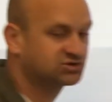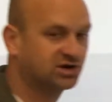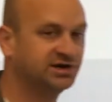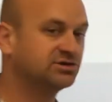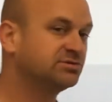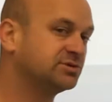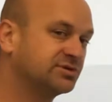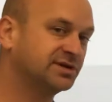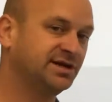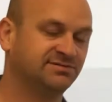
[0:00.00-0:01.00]
triangle, but we're
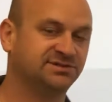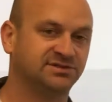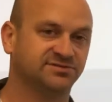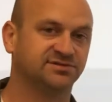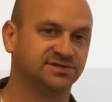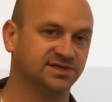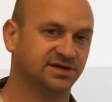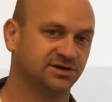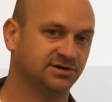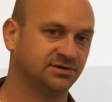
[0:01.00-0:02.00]
going to have a different
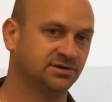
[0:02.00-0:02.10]
center.